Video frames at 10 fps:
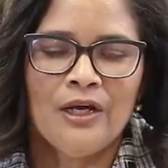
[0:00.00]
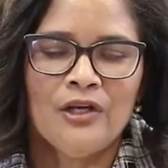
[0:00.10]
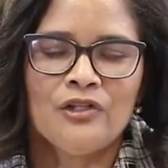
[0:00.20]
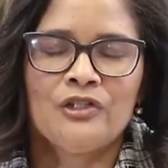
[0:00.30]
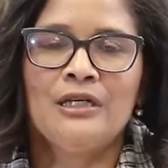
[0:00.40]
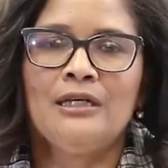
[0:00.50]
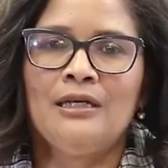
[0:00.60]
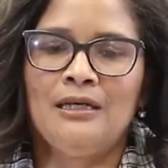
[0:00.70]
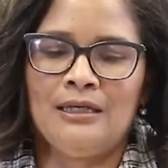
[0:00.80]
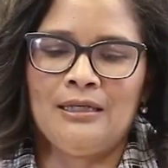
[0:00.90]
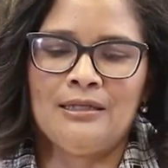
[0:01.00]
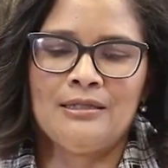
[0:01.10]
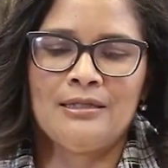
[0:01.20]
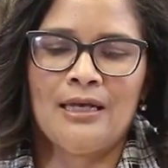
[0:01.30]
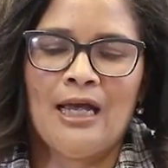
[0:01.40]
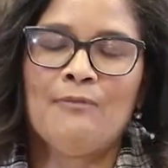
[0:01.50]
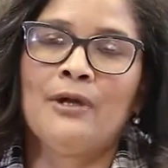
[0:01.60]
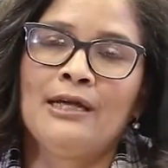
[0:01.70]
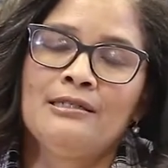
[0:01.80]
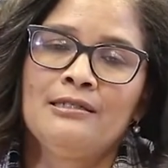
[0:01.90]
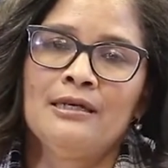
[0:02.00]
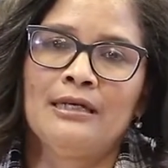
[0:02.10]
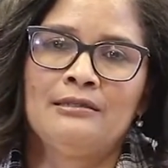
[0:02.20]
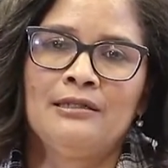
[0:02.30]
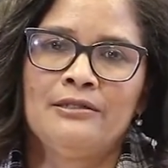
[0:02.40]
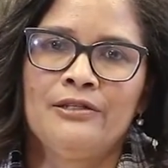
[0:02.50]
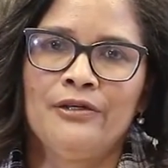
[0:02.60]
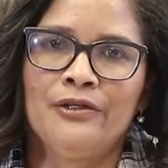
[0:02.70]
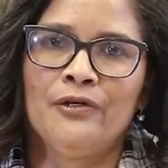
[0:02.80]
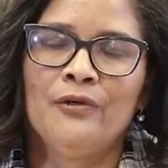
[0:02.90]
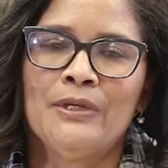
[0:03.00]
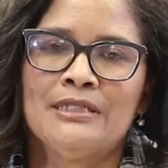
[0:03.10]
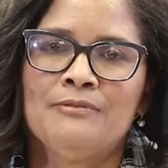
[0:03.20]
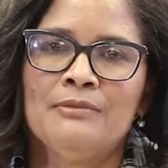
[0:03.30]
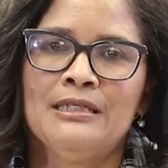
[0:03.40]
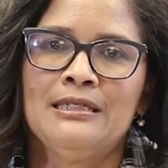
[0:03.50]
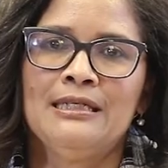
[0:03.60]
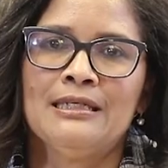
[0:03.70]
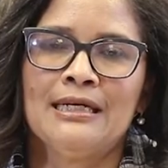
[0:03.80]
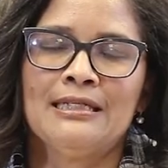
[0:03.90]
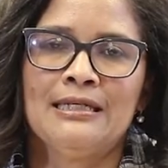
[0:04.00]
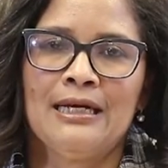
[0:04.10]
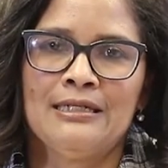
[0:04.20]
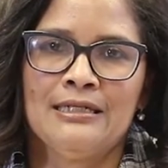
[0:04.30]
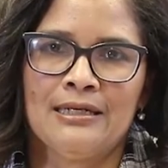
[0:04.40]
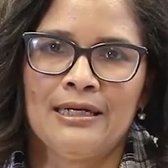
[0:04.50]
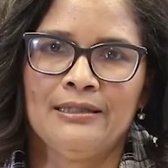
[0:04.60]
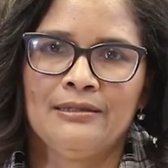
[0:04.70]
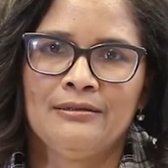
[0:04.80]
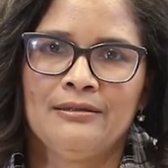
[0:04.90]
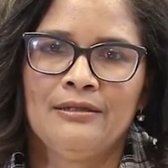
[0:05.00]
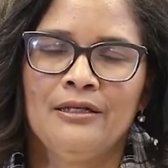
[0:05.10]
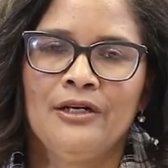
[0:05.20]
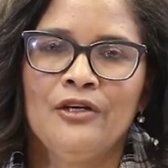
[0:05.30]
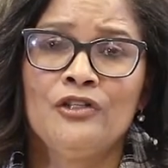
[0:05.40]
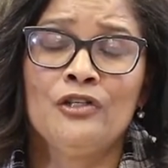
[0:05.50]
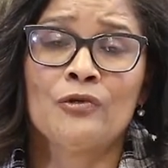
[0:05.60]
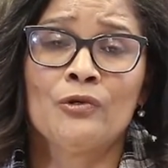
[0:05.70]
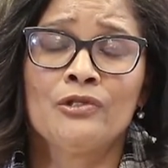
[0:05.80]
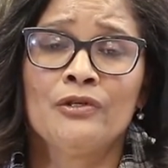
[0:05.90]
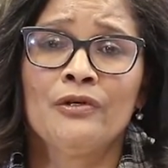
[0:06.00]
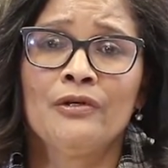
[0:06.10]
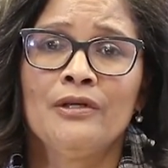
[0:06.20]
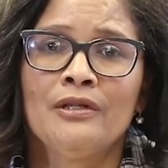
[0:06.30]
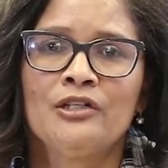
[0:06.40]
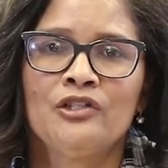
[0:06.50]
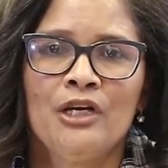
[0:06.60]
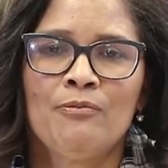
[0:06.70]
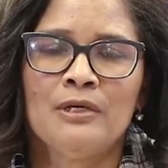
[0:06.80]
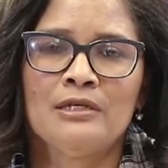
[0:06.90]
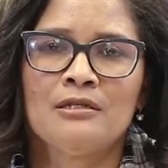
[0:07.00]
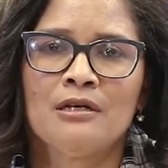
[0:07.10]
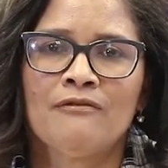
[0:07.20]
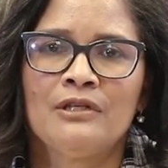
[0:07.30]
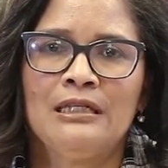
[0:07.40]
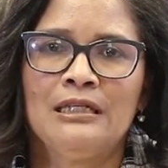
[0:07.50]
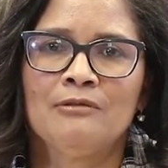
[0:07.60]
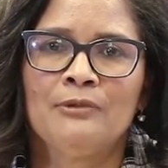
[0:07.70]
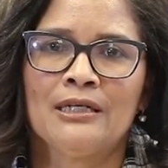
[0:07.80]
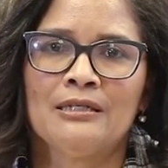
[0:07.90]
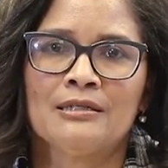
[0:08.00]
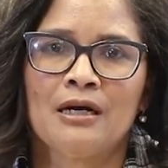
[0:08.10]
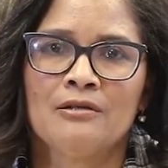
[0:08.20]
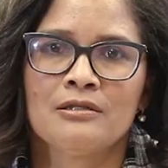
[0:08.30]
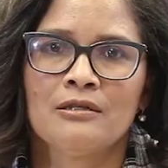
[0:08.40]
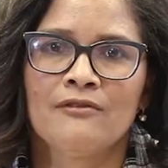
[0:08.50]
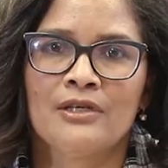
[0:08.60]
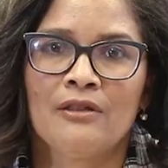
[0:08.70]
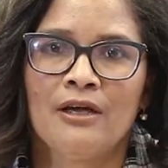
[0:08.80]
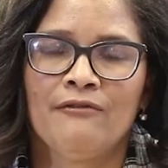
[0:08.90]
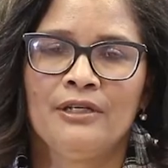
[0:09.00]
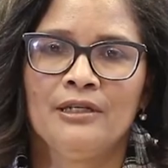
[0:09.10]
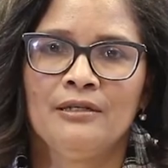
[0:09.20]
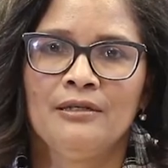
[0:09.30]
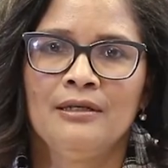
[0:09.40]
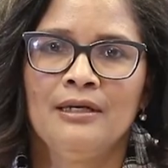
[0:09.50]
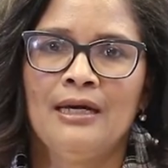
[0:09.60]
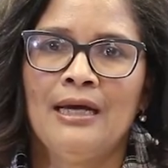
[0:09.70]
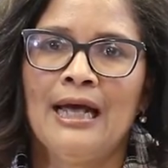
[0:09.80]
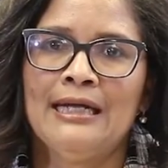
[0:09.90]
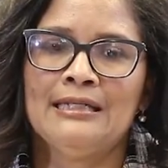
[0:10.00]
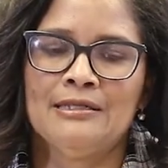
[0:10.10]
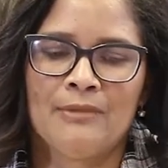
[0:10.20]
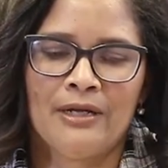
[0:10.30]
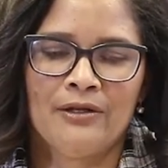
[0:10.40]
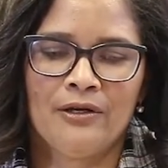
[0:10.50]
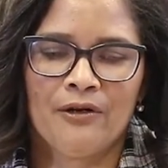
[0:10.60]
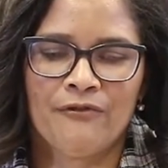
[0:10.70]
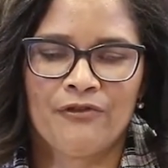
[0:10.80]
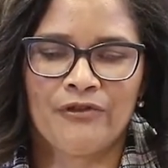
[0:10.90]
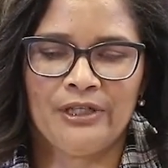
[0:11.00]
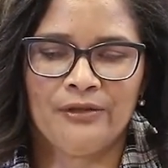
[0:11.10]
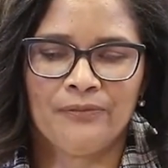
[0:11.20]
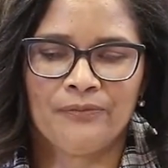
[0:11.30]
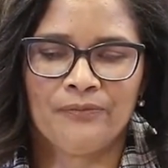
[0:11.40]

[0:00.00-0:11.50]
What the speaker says: She is a practicing attorney who was admitted in 1989. She's also the chairperson of the Legal Practice Council of South Africa and is a mother of 3.